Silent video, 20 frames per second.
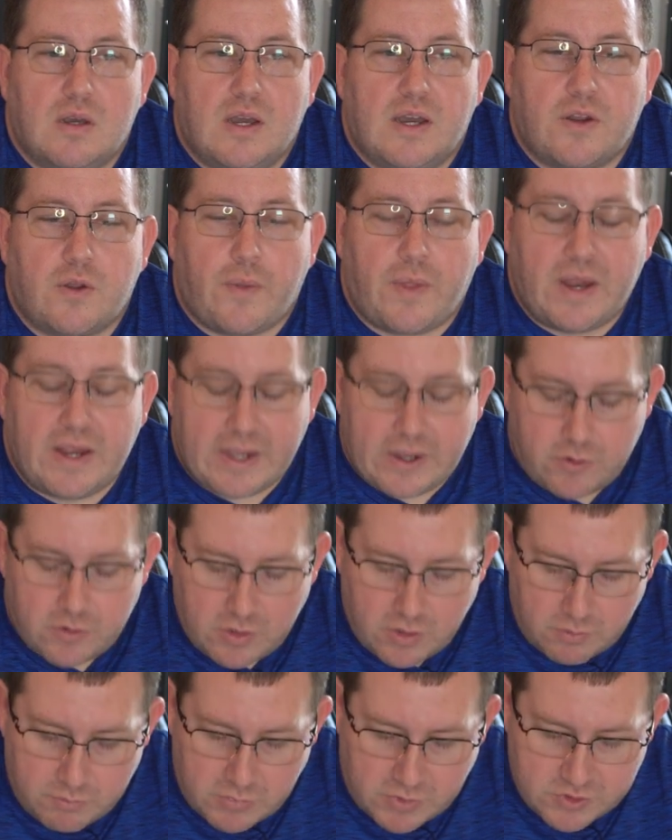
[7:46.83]
I don't think I
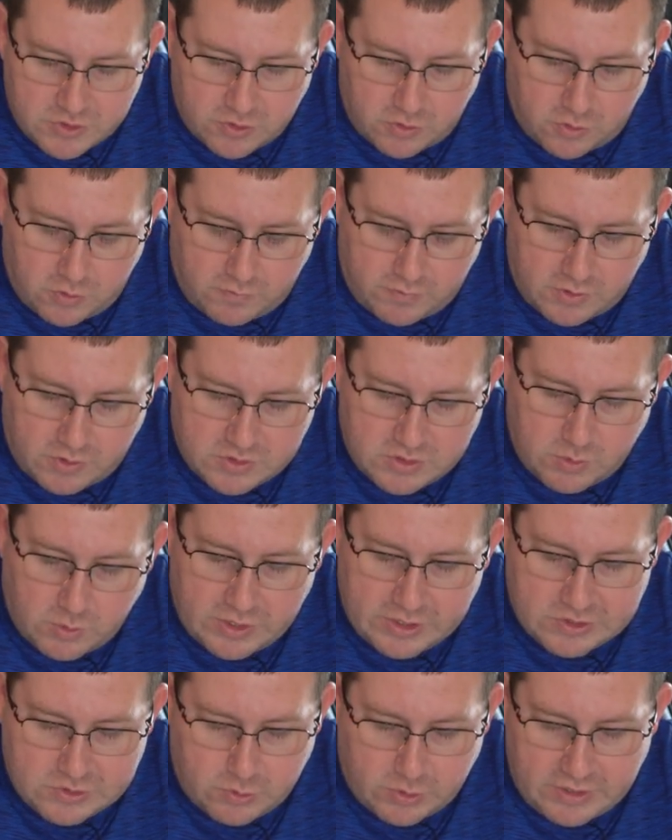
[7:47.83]
would go much over
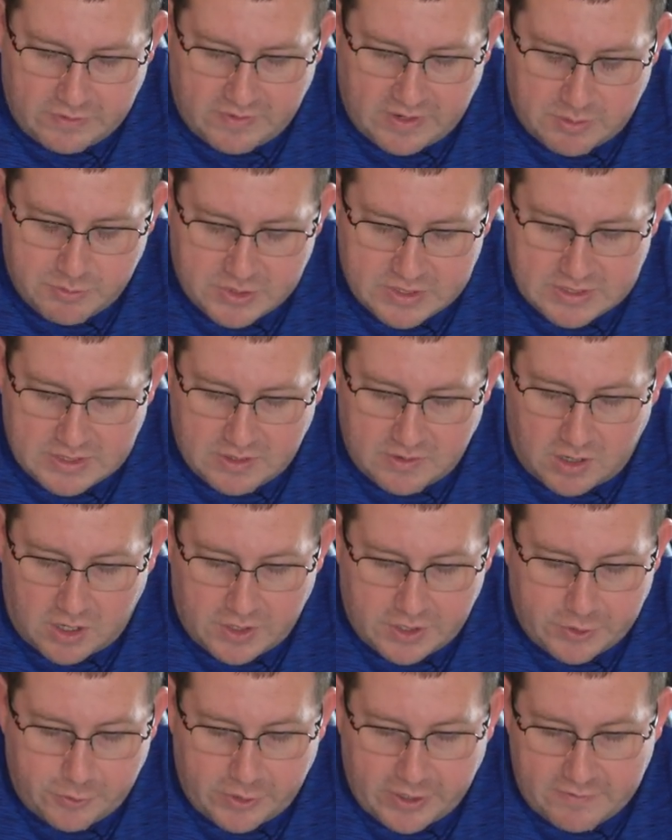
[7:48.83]
twenty or twenty-five percent
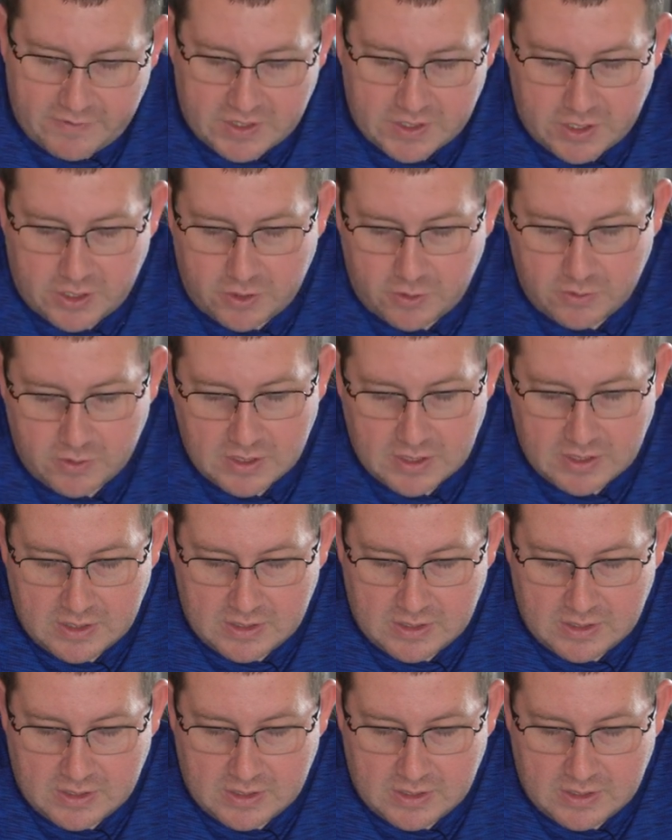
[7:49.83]
on engraving though.